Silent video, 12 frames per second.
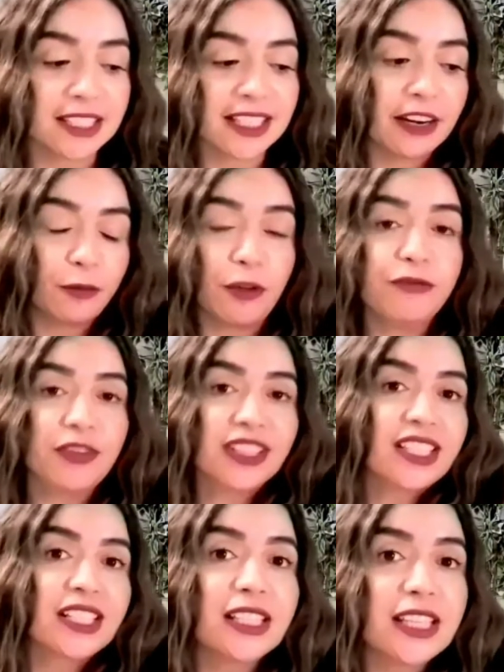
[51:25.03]
And if we
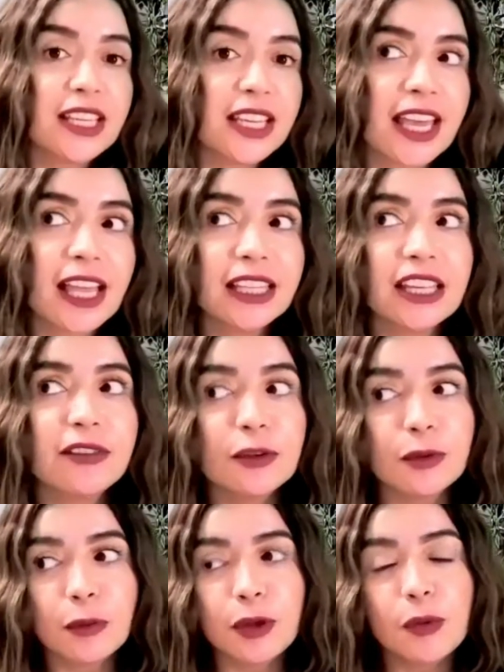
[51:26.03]
physically can't leave it
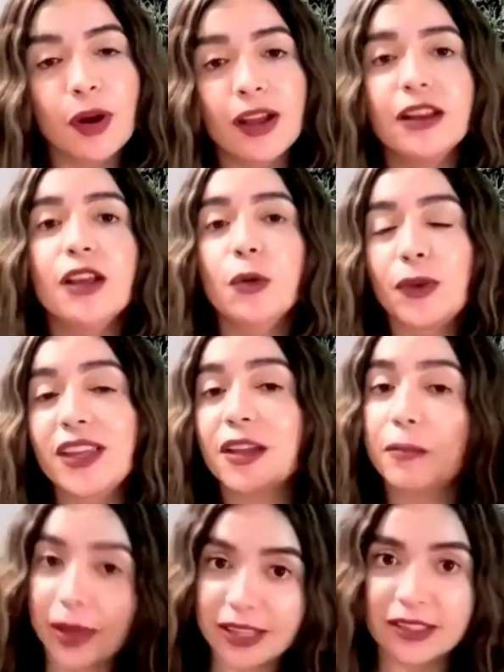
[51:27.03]
when we want, we can
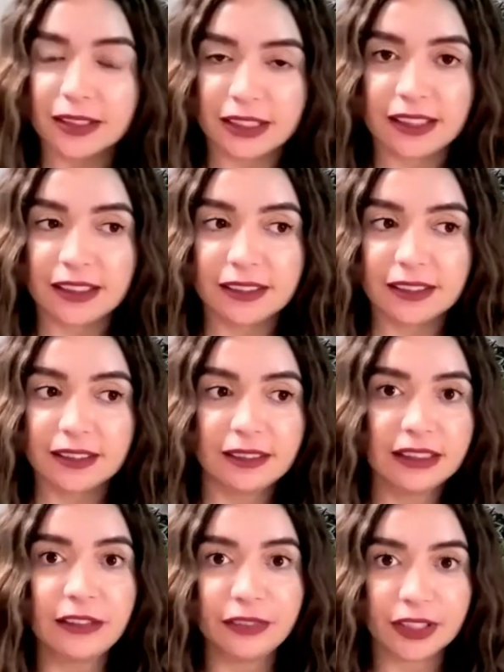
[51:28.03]
mentally
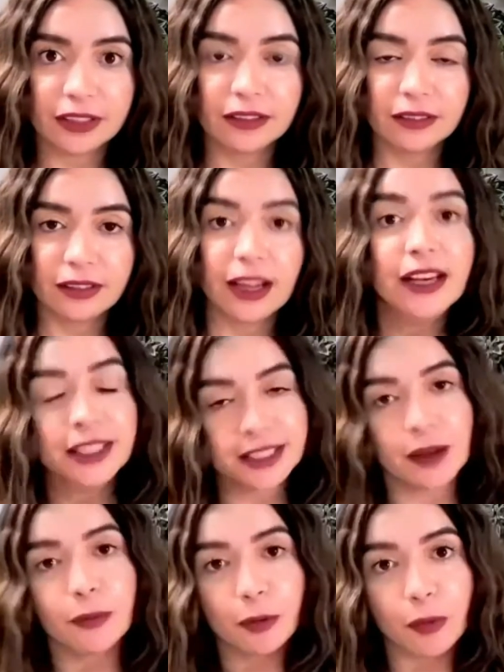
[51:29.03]
leave it mm-hmm. anytime
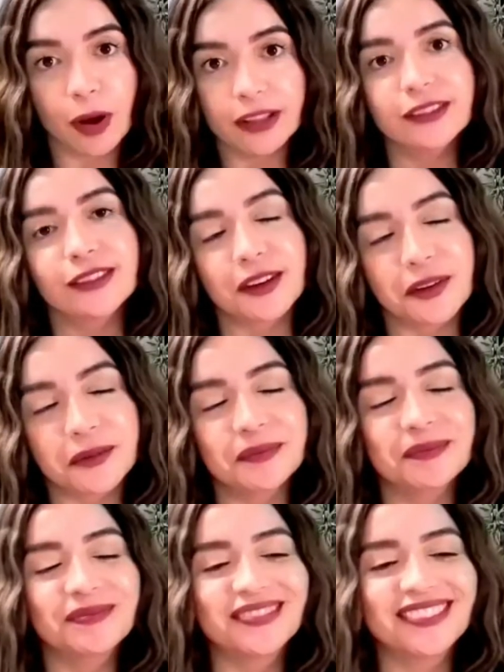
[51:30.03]
mm-hmm.
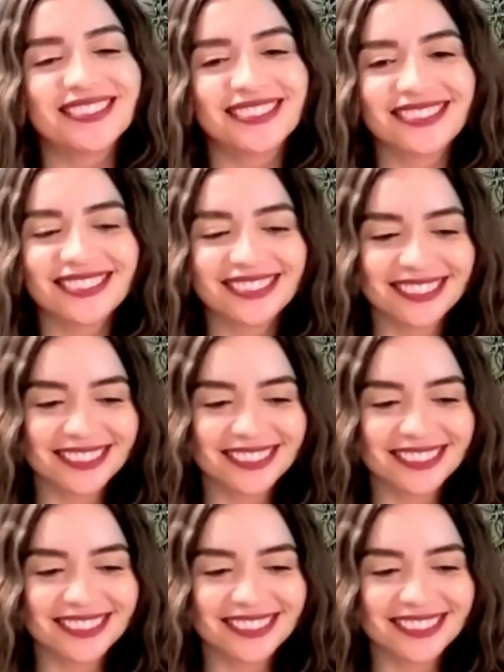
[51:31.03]
we want. So.